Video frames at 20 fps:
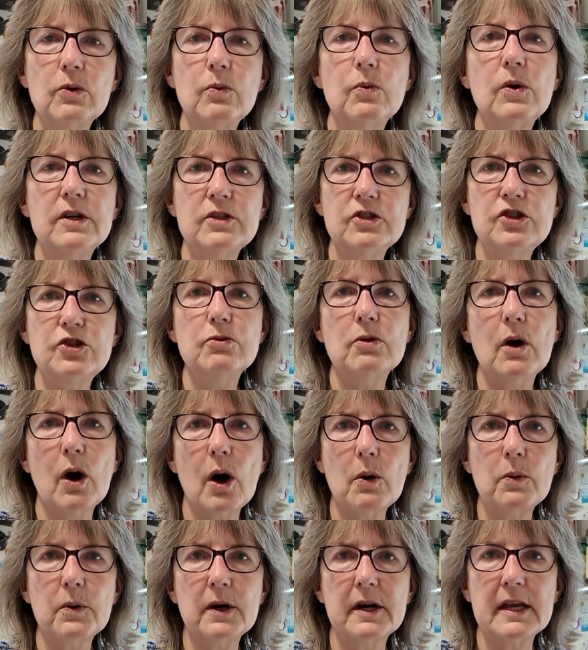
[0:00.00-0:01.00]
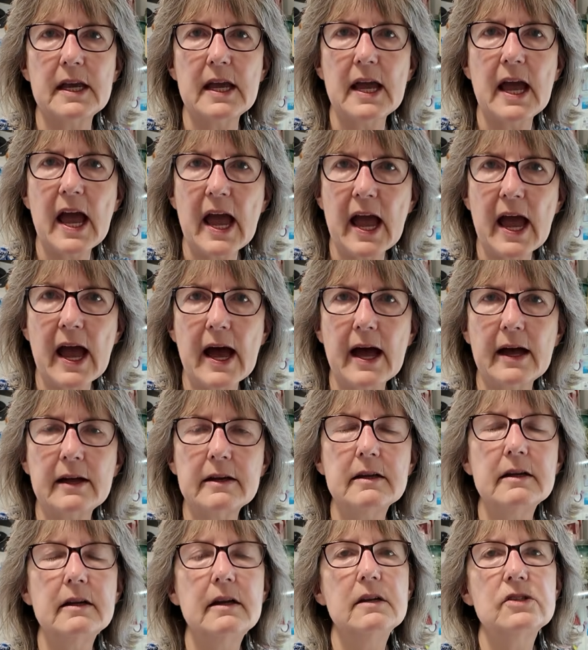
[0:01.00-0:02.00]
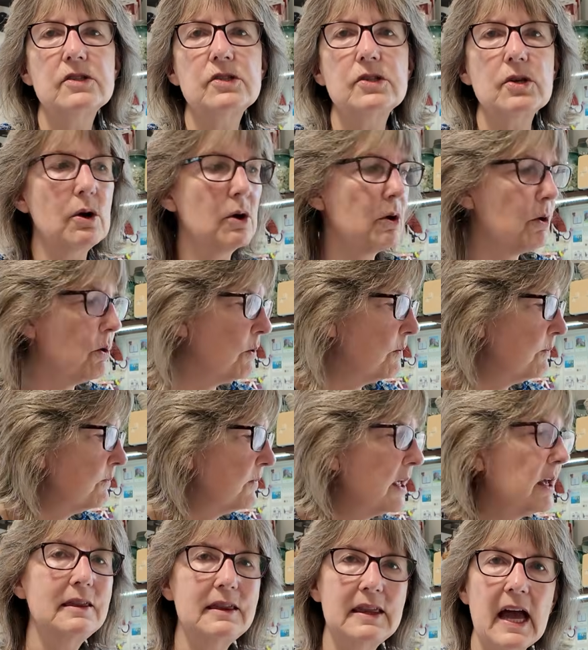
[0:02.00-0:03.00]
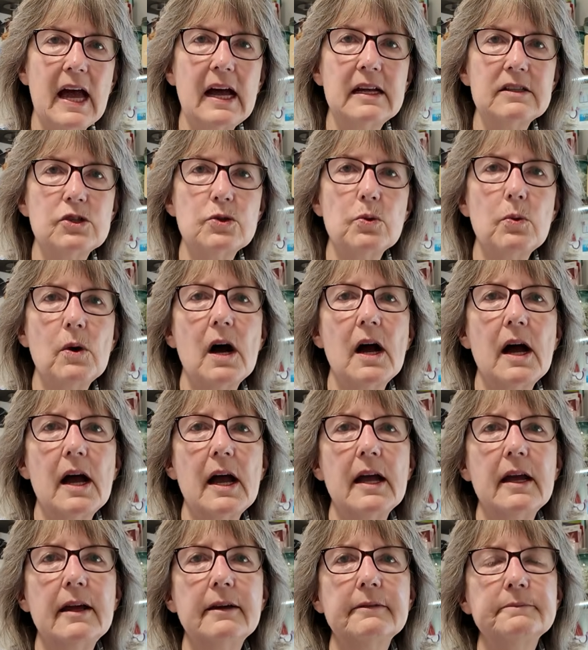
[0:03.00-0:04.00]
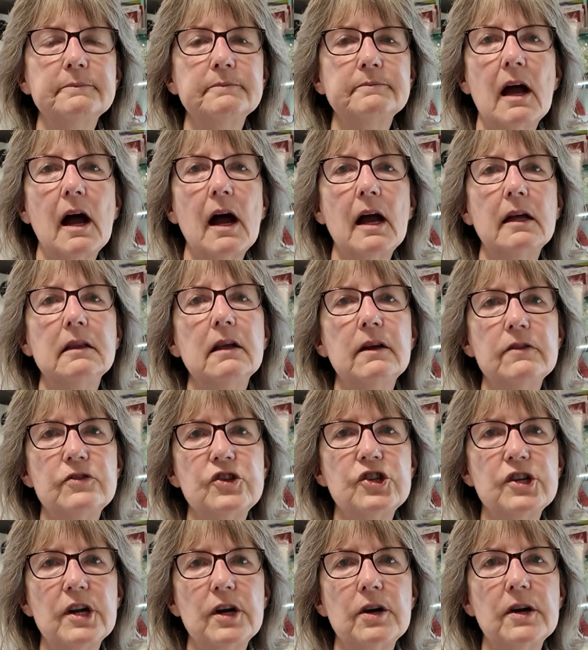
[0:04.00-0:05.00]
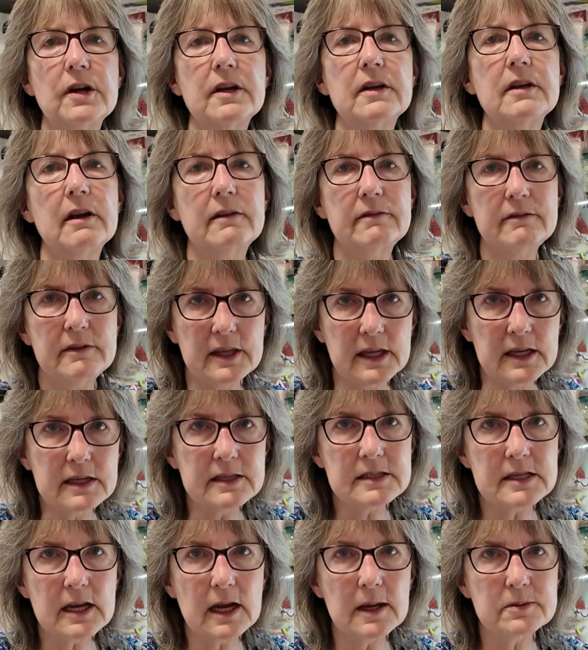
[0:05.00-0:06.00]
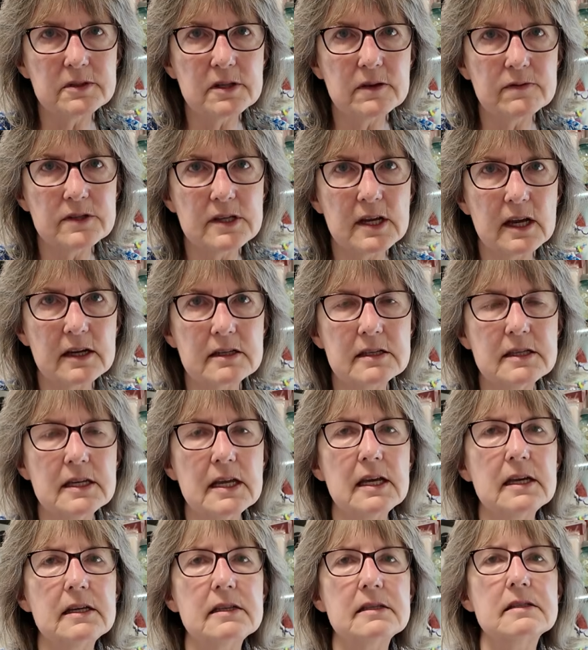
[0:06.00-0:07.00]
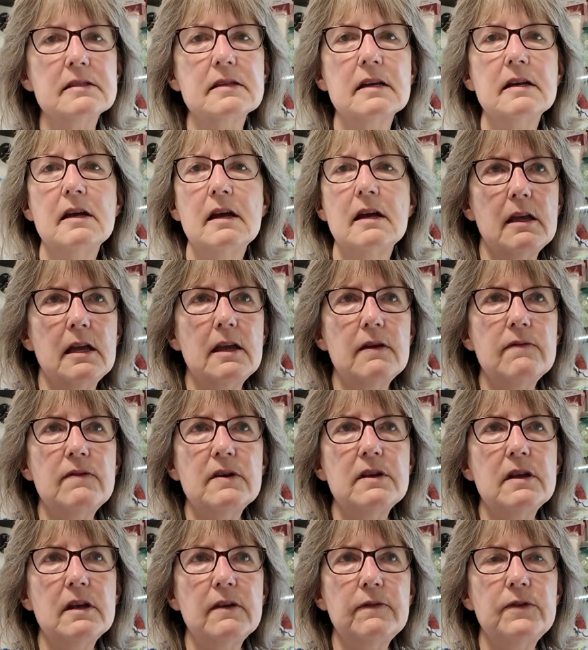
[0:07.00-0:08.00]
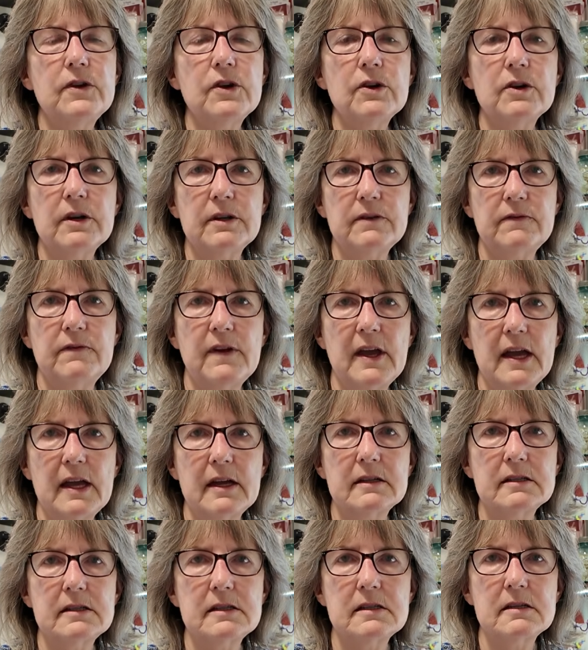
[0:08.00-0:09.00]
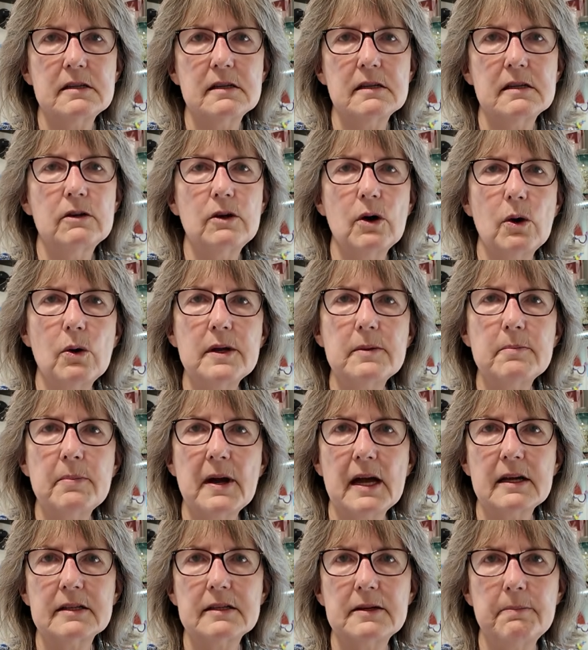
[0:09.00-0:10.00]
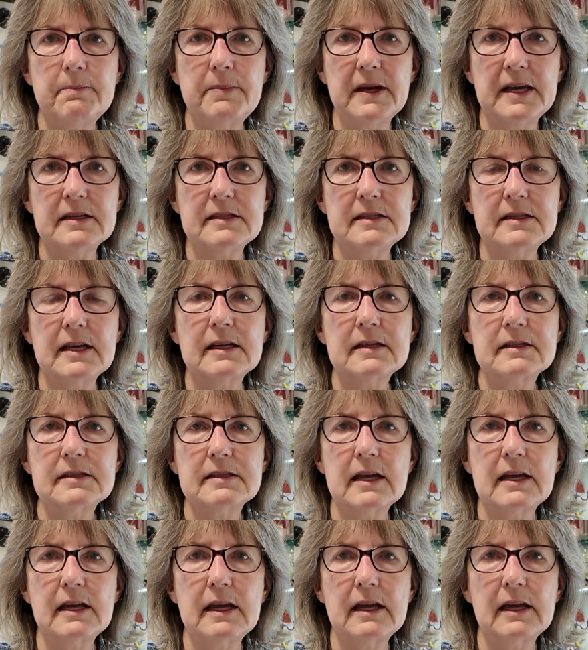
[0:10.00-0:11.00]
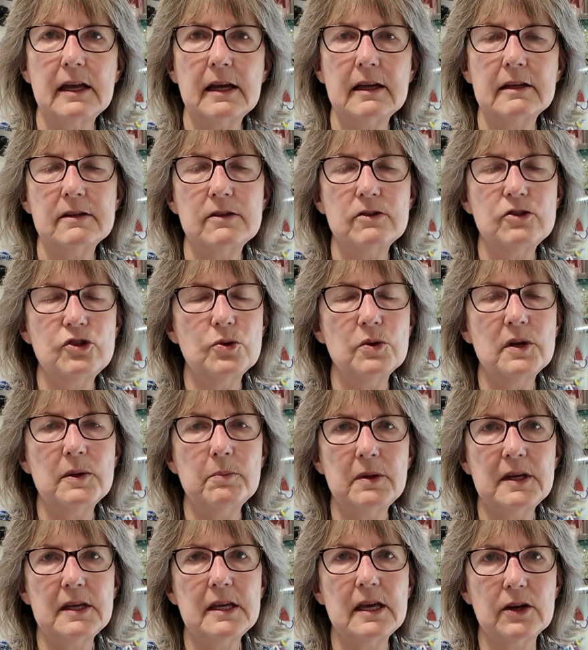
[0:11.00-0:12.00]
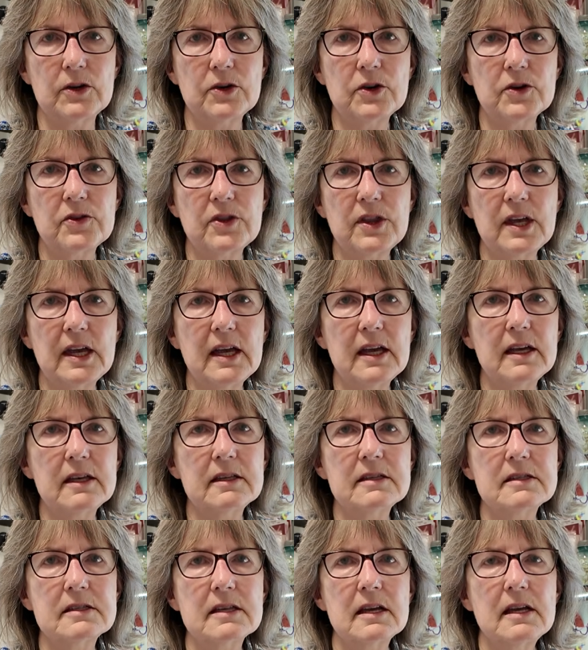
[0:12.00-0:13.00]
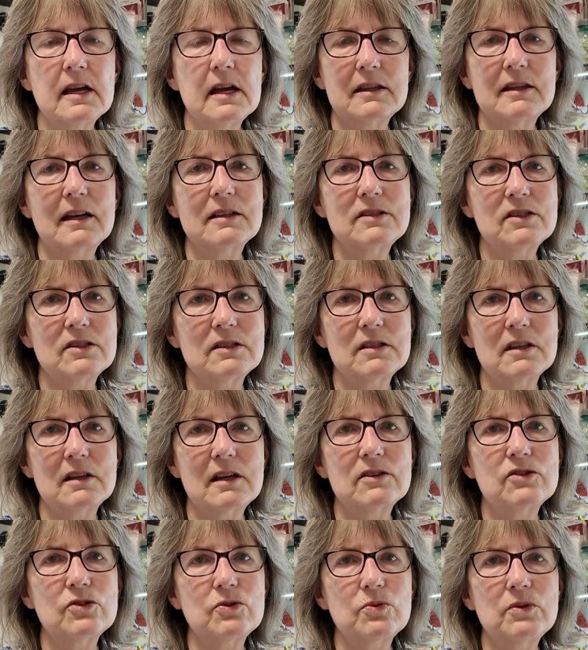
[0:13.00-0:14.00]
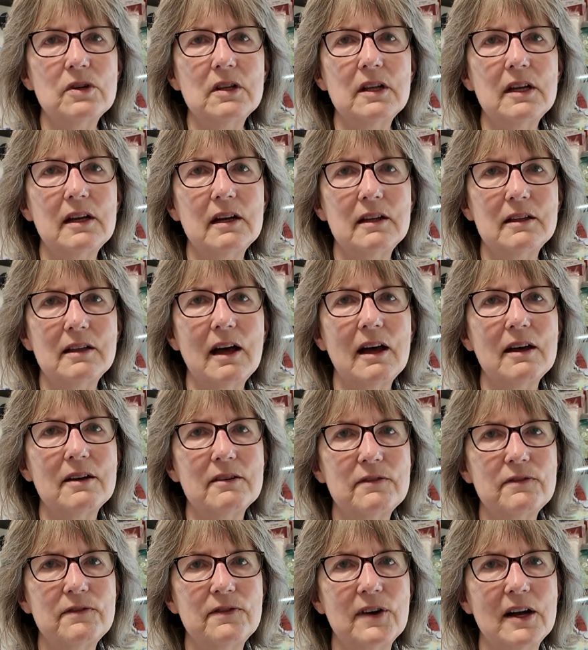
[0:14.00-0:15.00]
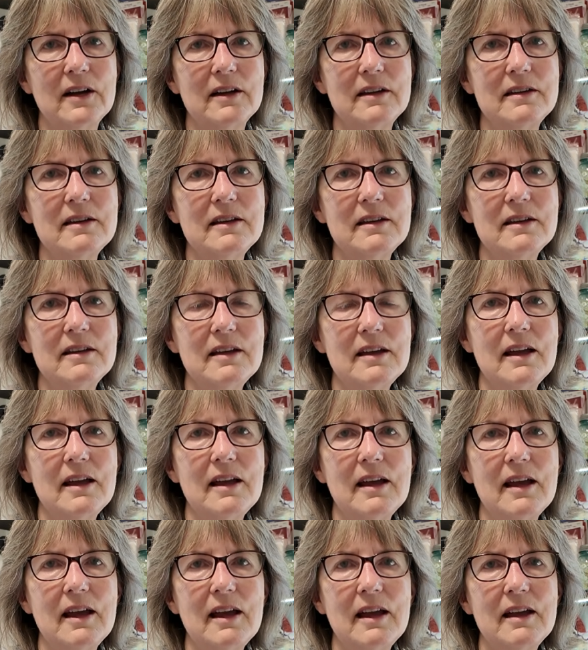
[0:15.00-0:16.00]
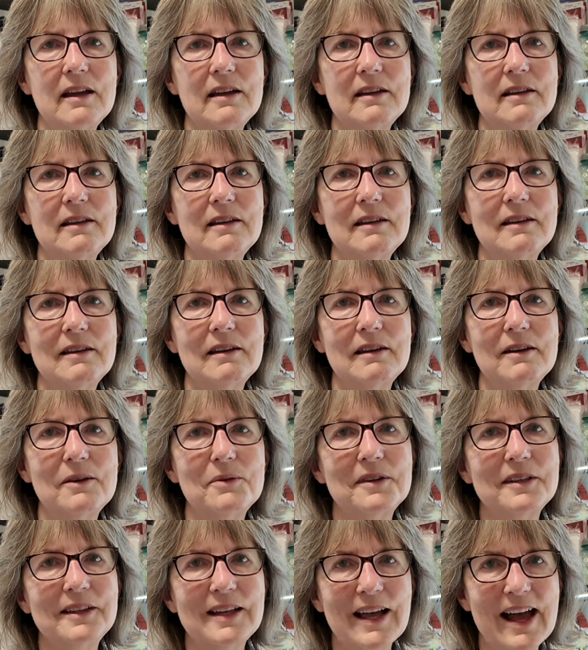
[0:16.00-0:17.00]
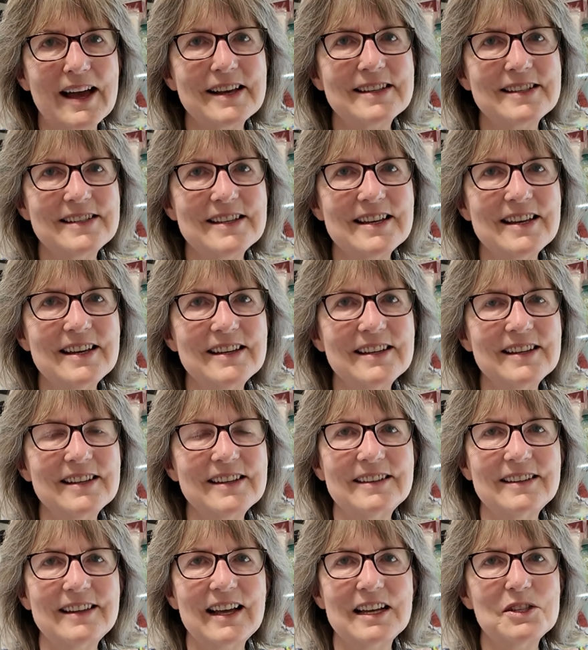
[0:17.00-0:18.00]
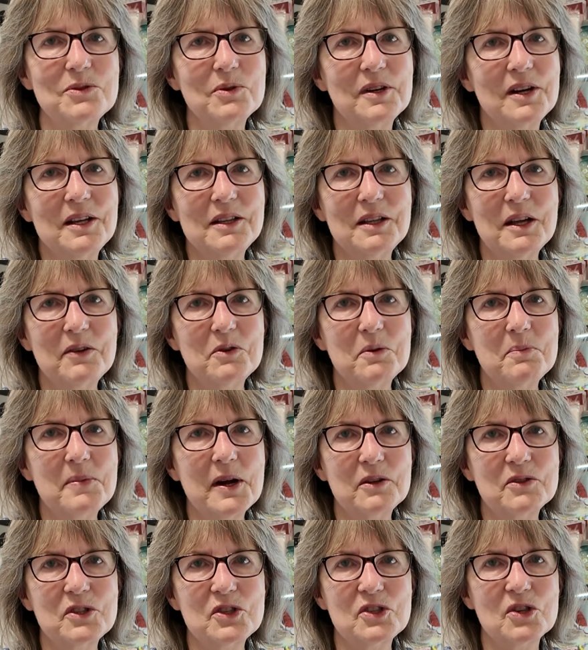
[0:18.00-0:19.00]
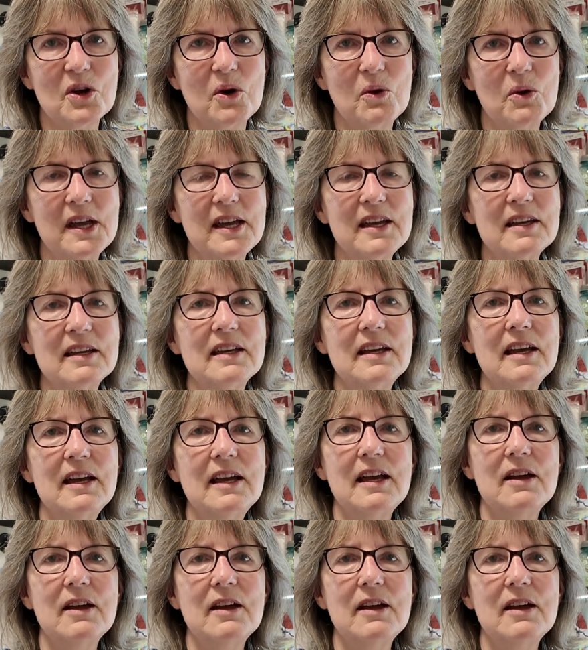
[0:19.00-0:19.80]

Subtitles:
the ones you already had. So that's why I love sharing these types of techniques. Even if you're advanced, going back to basics and doing beginner things, that's really a lot of fun and relaxing. That's what I love about sewing.